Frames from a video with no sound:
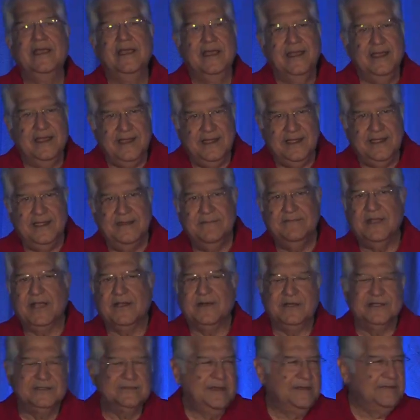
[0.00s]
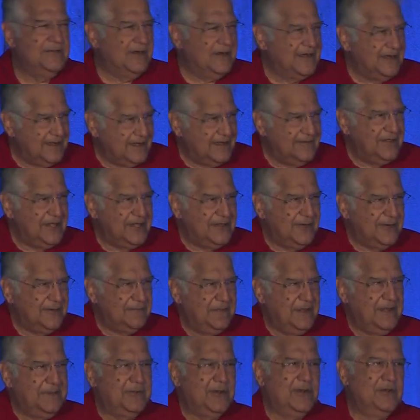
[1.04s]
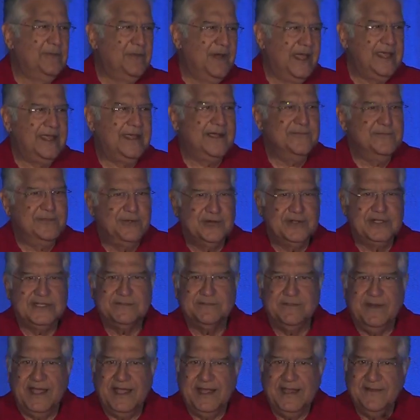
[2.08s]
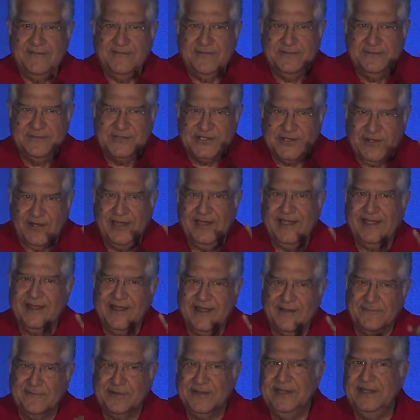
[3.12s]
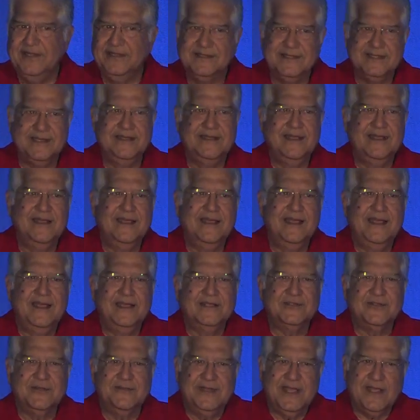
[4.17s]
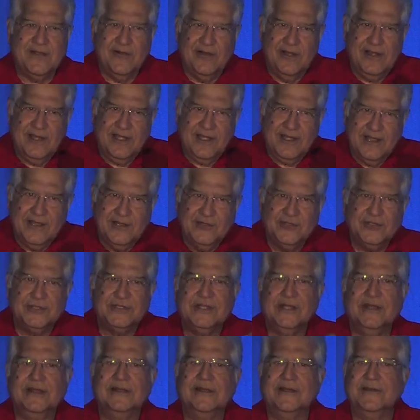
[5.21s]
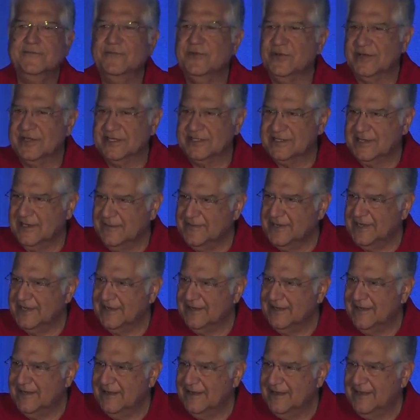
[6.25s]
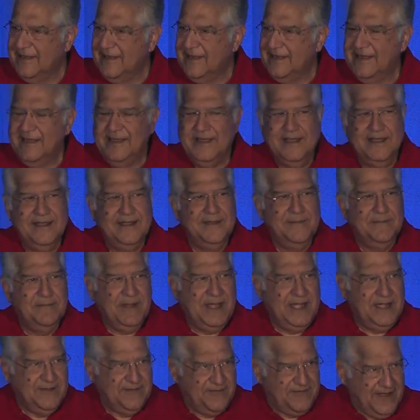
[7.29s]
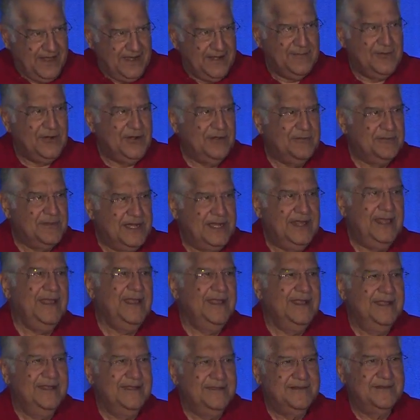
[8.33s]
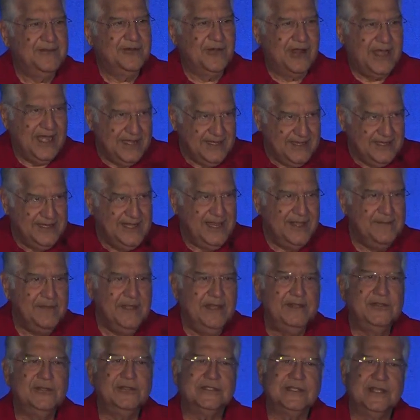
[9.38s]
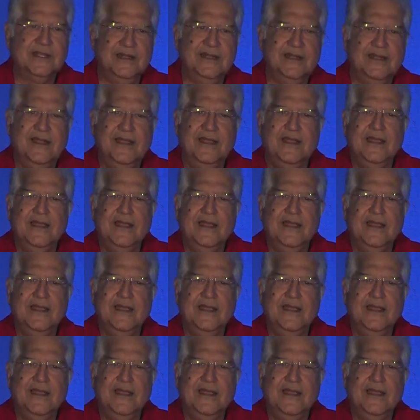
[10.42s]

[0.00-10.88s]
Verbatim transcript: And because we wanted, we thought people who buy computers buy them from solid companies. So we called it Hindustan Computers Limited paid a fair amount of money to get the name Hindustan,